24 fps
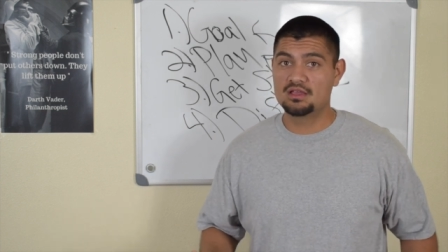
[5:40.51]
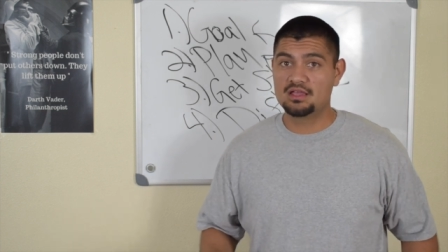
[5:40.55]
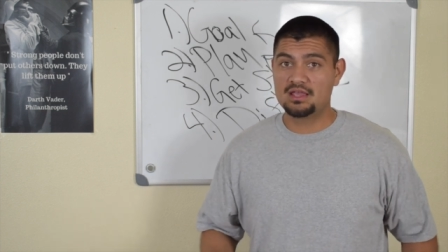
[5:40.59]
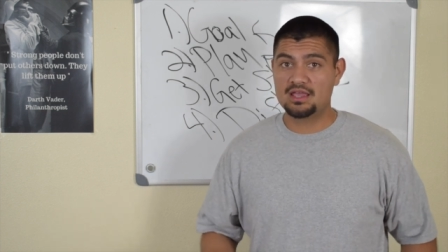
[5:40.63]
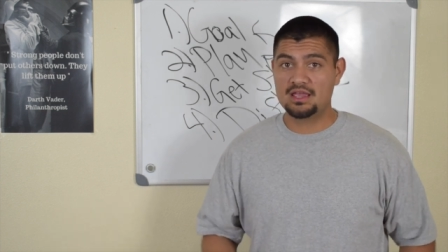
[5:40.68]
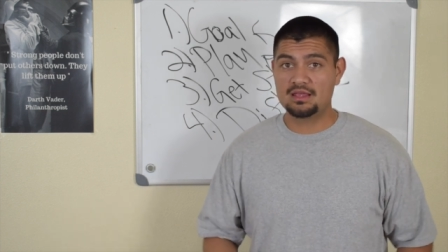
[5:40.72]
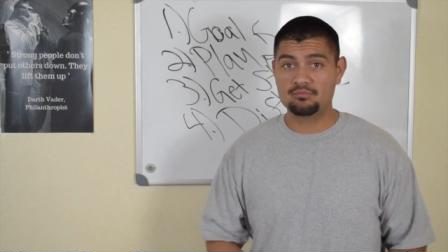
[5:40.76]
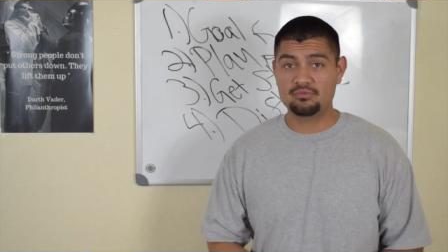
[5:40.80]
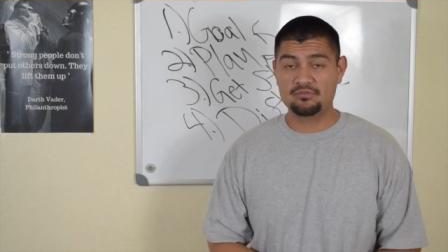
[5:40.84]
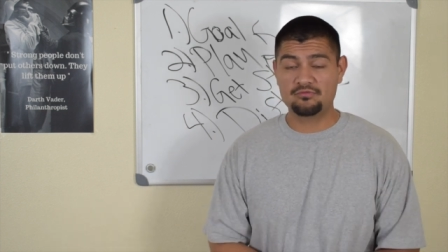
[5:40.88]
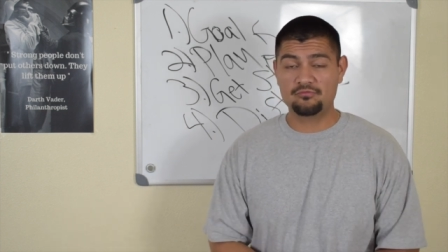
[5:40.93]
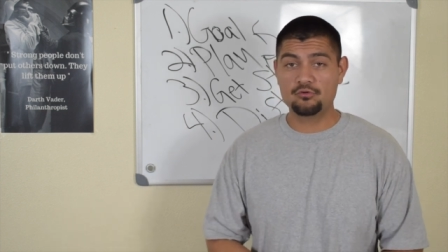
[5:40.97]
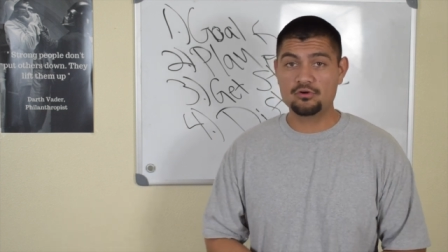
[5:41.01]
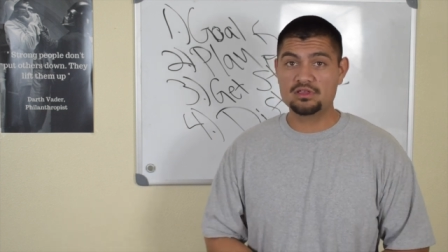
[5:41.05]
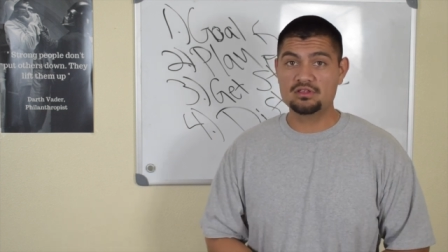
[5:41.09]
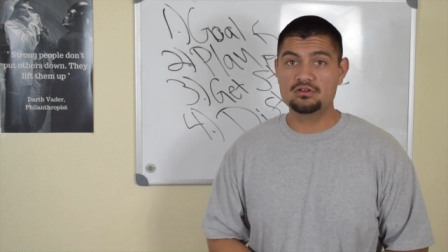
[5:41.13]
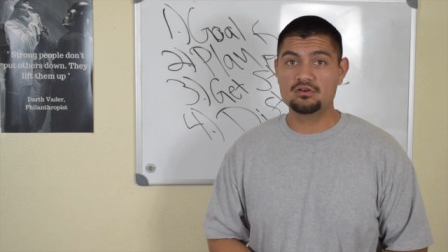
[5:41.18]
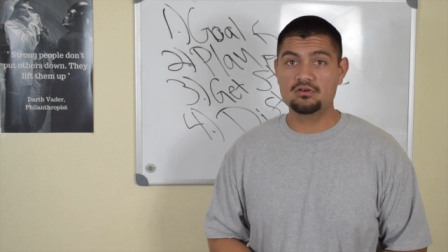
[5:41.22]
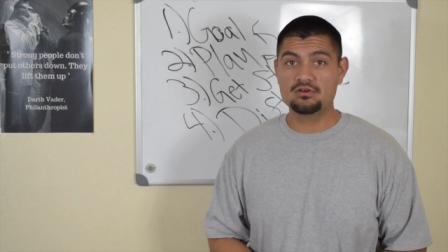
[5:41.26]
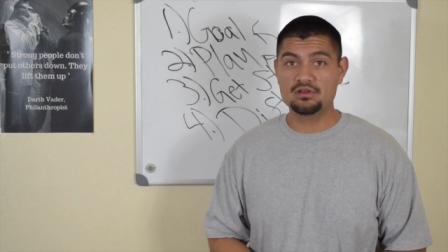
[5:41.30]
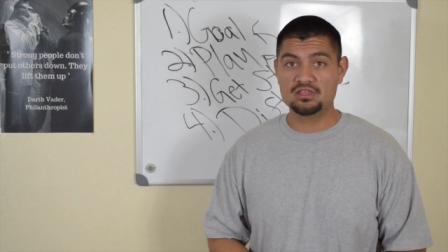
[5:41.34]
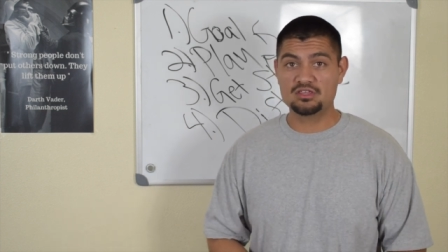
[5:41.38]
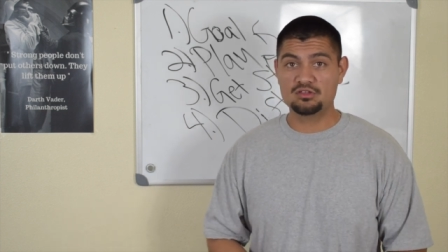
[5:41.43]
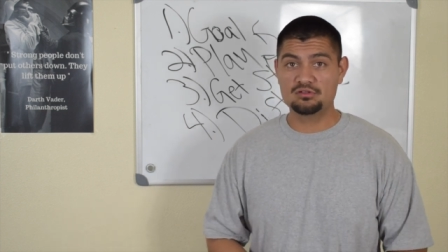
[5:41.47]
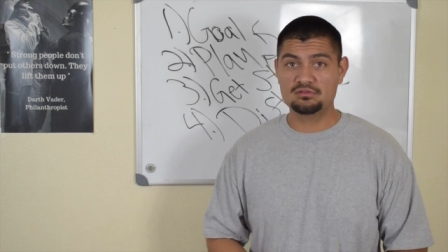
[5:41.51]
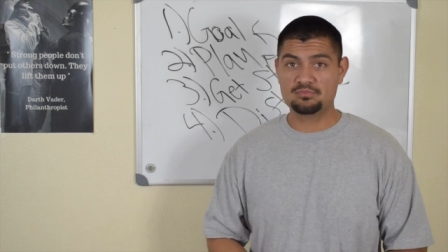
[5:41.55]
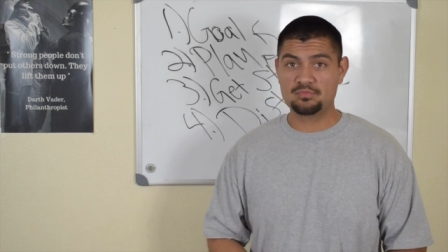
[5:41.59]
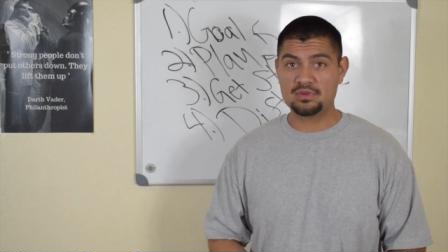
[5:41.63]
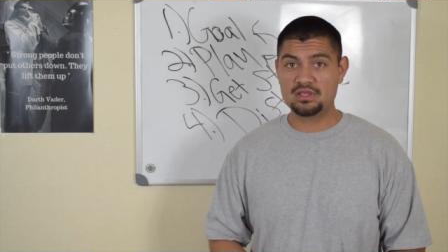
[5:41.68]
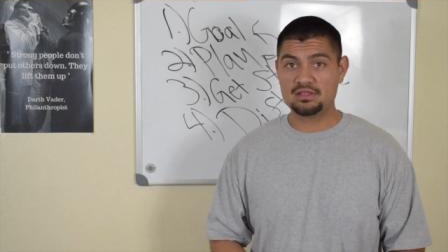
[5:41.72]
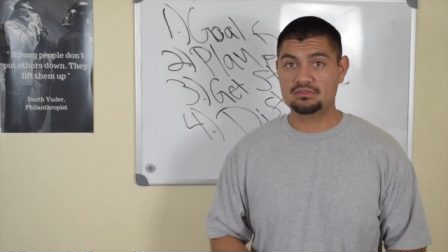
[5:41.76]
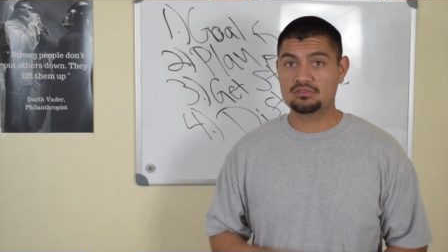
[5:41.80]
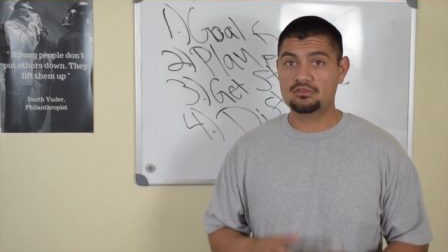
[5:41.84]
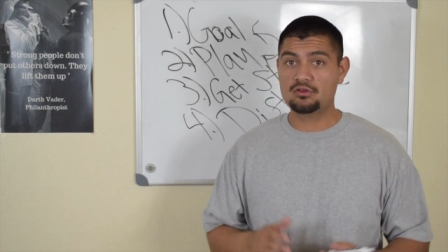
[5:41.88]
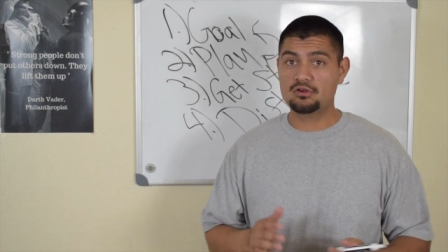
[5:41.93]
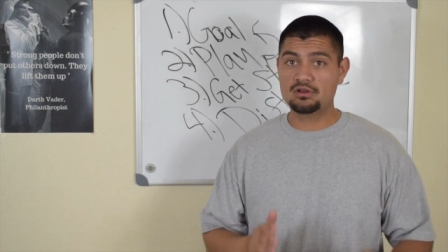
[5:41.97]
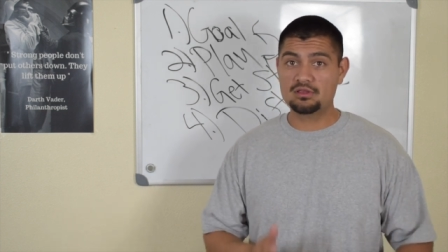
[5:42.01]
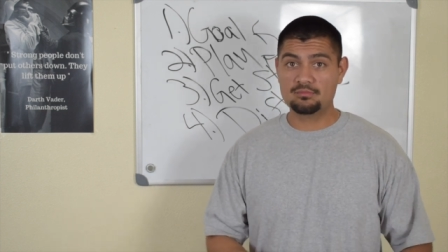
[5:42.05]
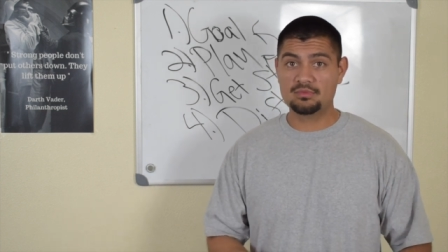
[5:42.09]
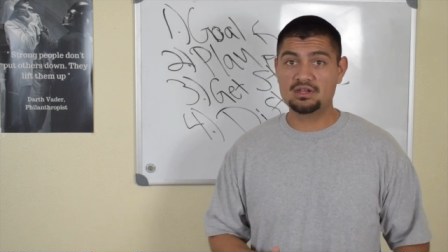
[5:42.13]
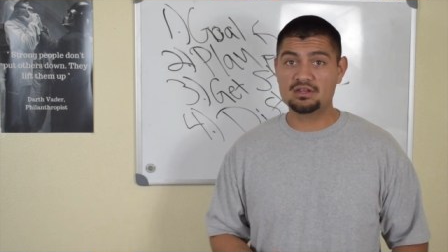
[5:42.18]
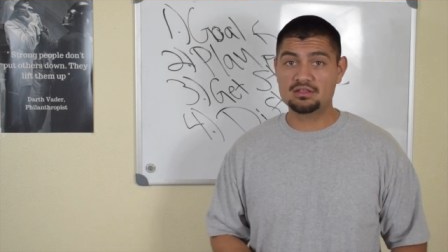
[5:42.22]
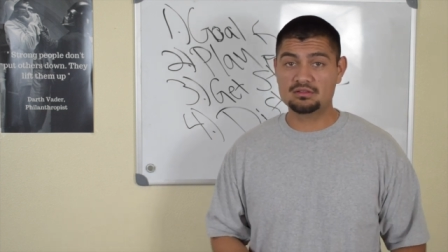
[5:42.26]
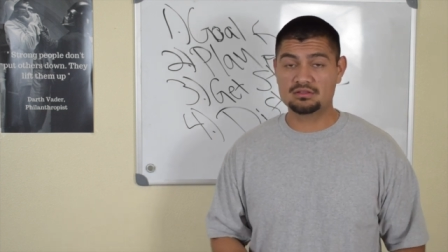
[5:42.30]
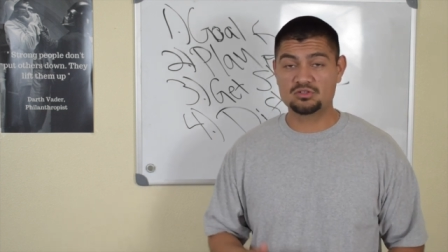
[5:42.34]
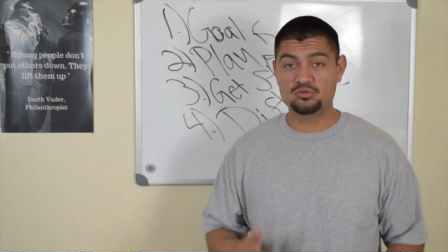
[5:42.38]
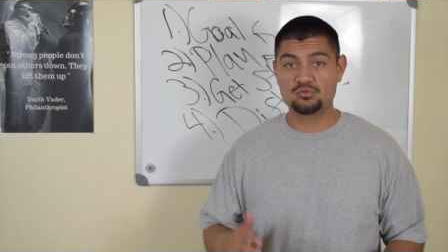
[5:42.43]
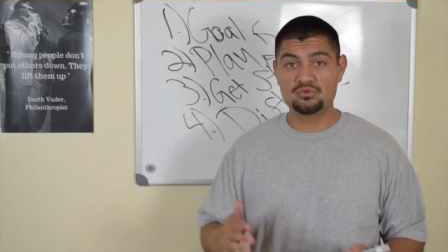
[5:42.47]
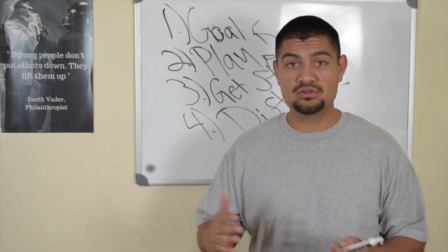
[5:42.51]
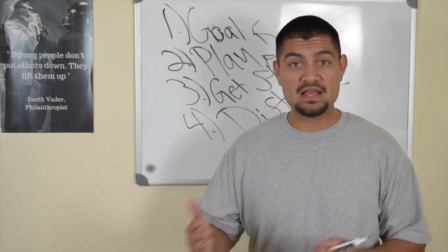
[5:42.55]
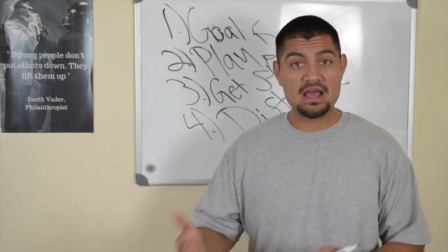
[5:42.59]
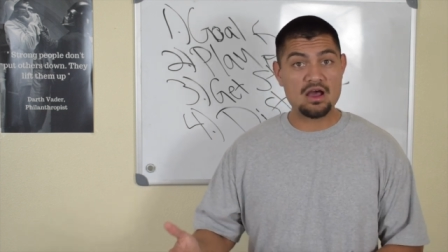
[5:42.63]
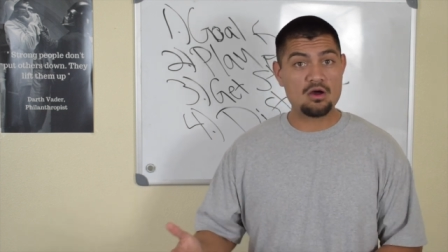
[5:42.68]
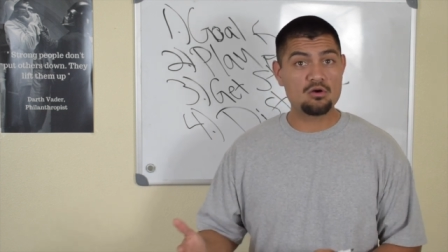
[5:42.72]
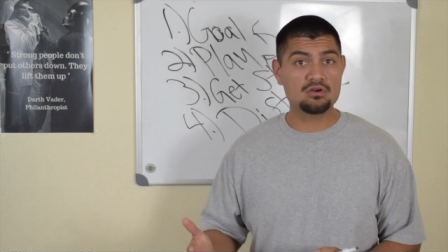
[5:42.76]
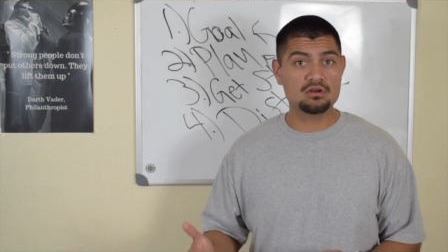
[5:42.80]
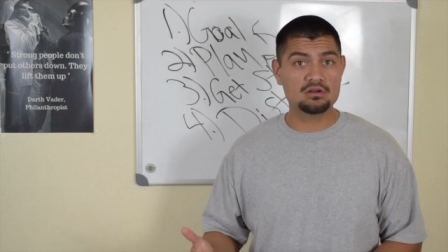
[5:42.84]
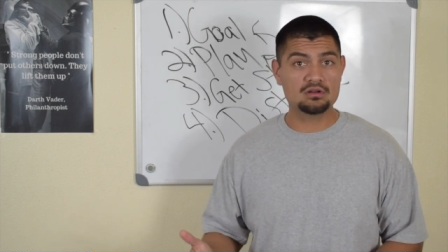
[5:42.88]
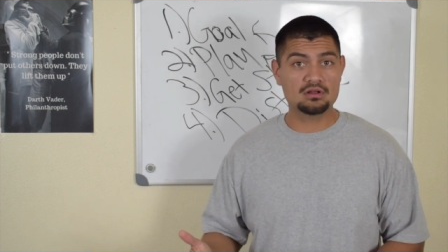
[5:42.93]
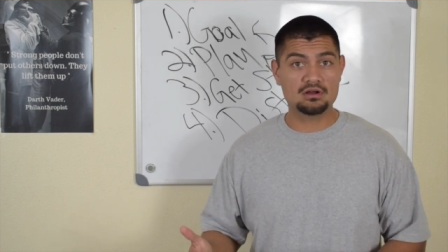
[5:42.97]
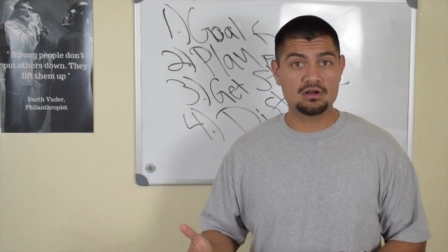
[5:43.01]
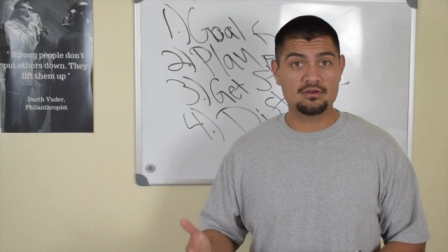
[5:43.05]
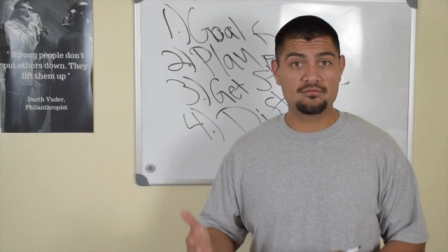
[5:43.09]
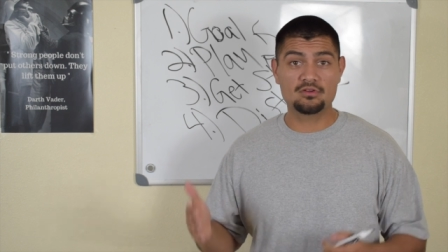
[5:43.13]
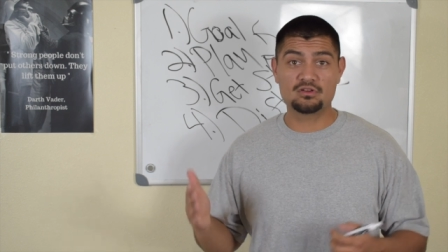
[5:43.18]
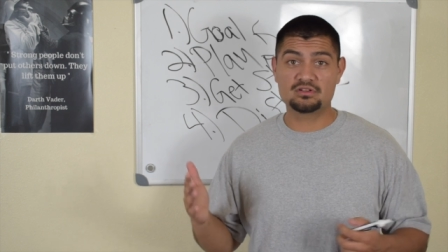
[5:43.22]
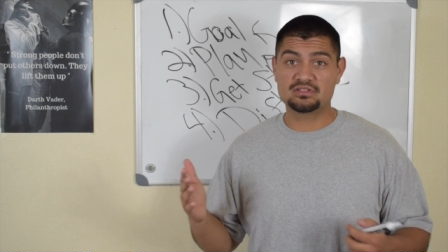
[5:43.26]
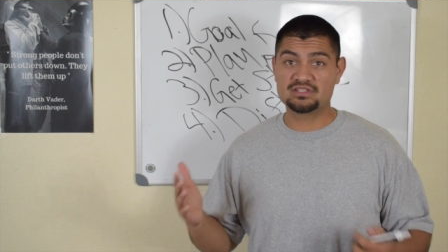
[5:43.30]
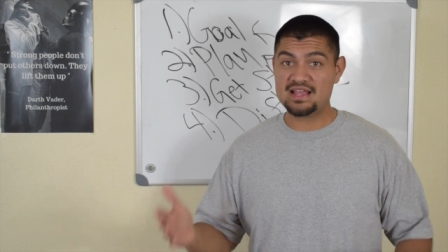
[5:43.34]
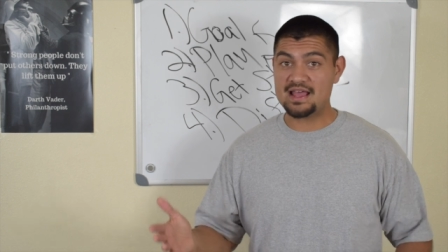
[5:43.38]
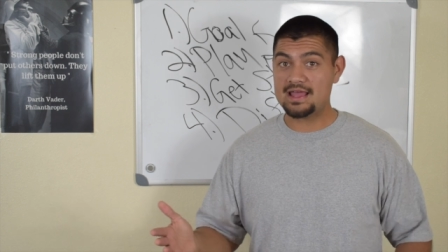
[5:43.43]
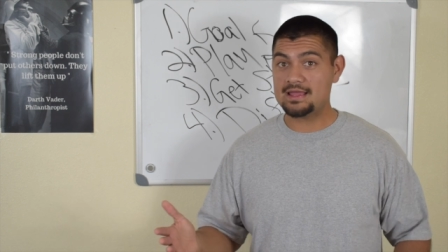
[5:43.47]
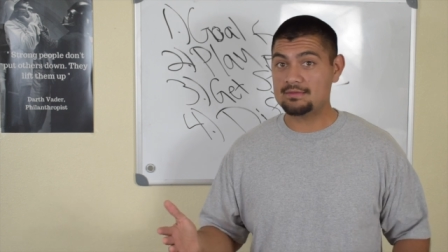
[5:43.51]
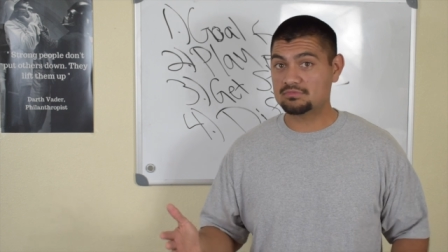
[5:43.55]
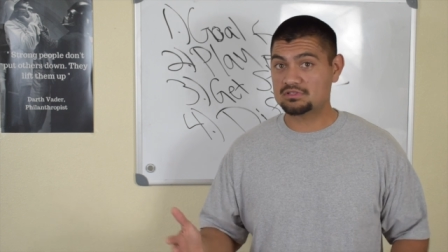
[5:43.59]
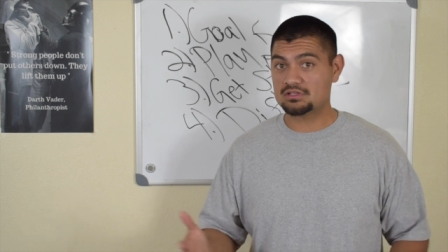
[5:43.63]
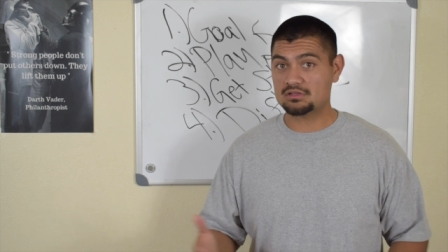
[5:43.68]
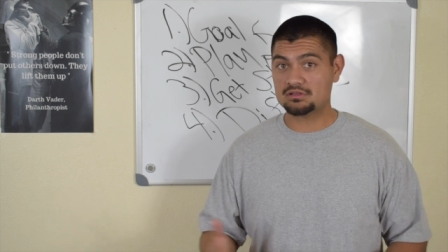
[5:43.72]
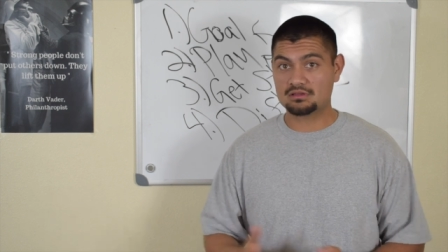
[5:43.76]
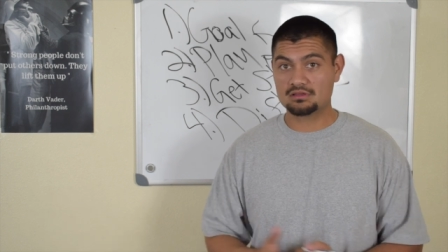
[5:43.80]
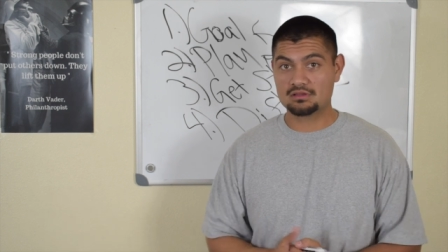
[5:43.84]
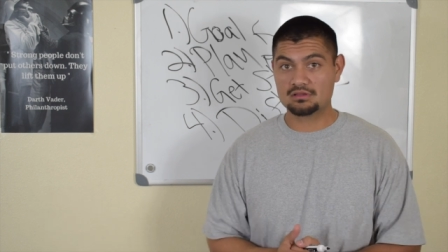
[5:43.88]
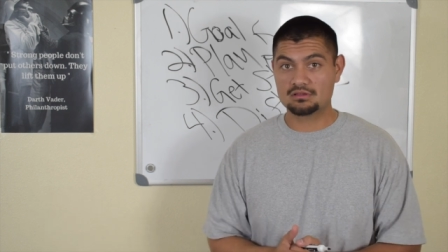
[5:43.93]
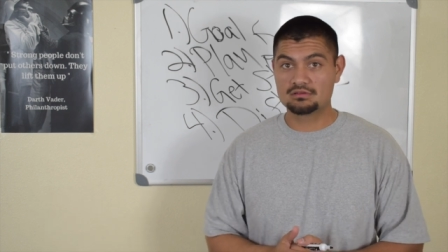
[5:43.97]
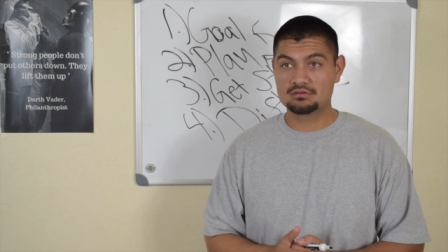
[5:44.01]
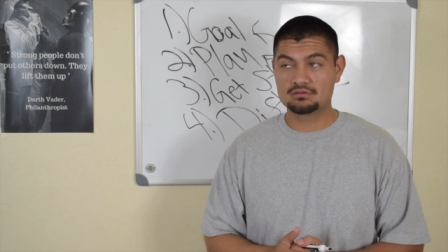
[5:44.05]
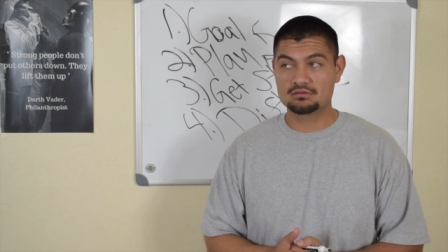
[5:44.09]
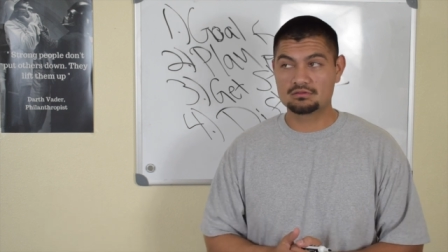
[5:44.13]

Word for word: And before you know it, you spend thirty minutes to an hour of your time just